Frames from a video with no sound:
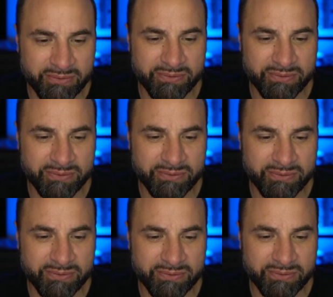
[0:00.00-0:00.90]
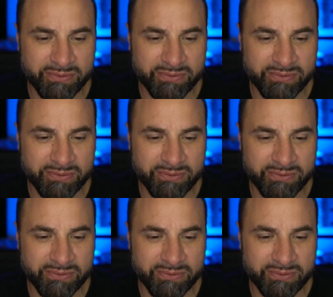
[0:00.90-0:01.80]
The church
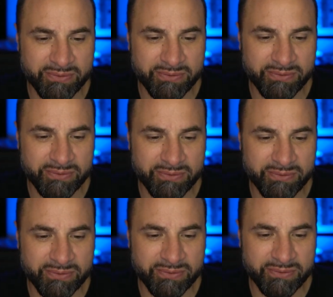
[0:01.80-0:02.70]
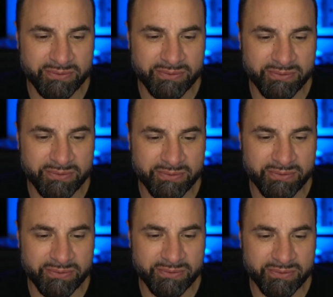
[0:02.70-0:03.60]
way that we know isn't
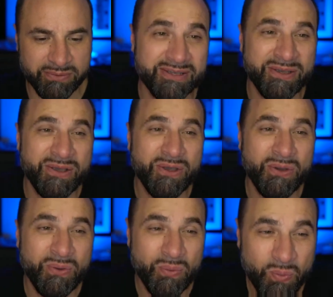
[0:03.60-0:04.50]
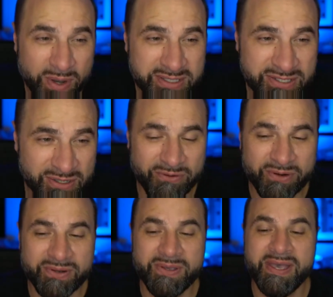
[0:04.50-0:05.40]
working
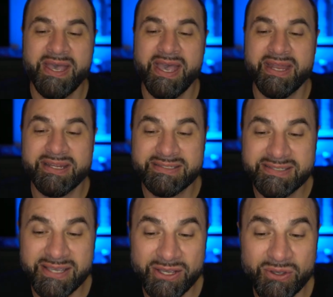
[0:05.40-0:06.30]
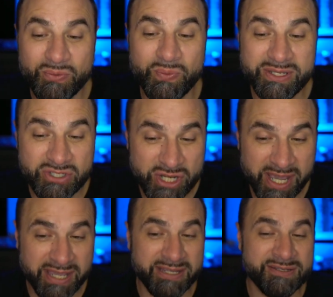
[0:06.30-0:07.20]
whatsoever. And until we
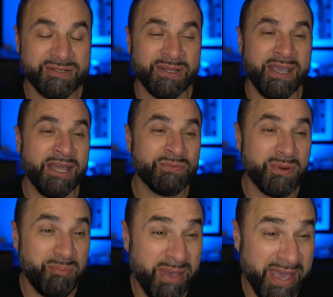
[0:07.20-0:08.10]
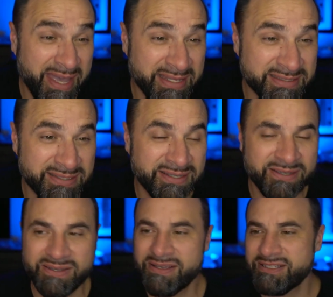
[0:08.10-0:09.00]
change and repent,
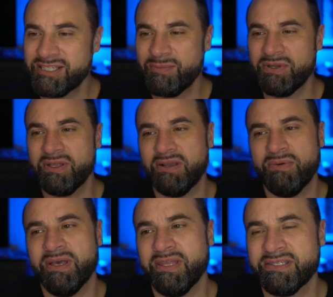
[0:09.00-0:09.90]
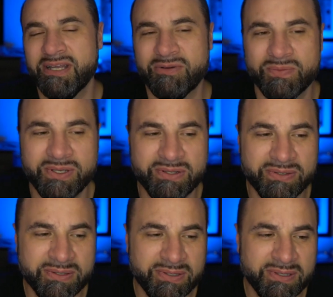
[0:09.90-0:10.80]
some of you are like, well, that's not real.